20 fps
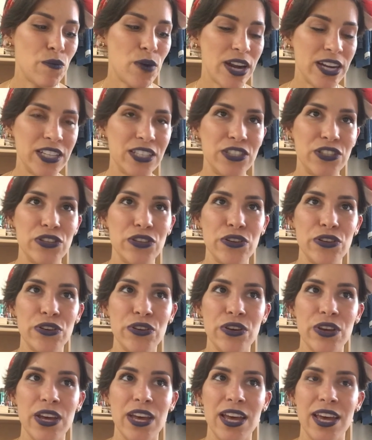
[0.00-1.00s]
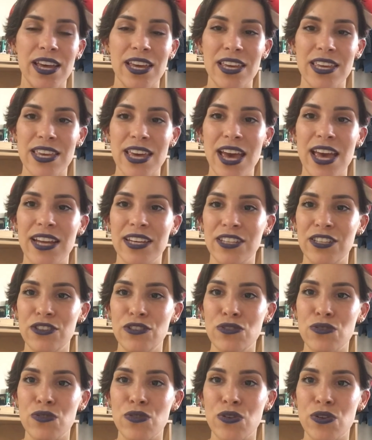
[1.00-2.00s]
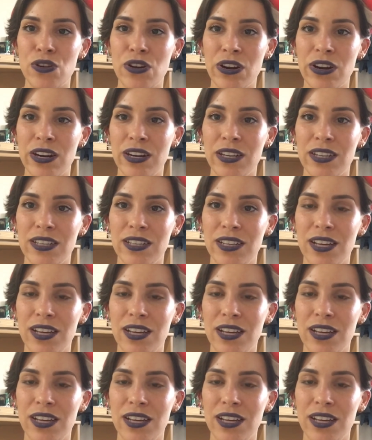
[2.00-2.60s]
once you get your,